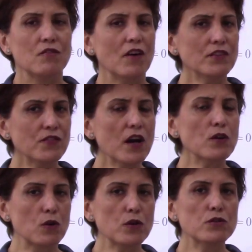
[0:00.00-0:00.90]
What we
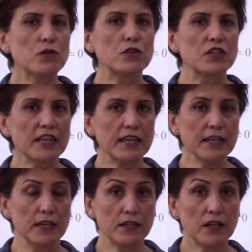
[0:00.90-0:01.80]
are going to
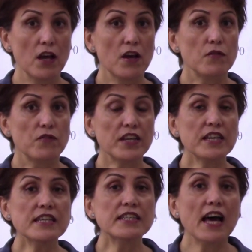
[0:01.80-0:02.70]
hear, we
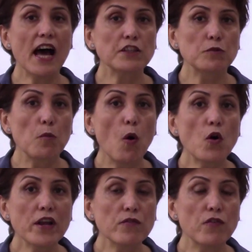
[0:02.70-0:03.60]
need to add
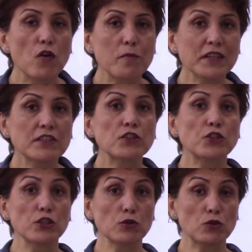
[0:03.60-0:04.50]
more
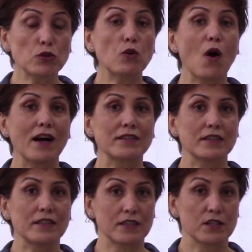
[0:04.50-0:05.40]
information to
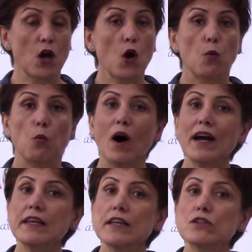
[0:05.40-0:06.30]
quadratics.
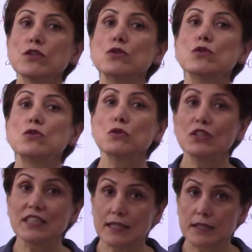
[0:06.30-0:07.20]
Why need to do
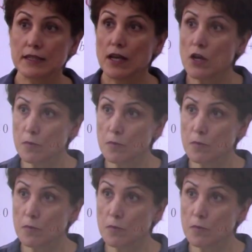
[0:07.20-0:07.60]
this?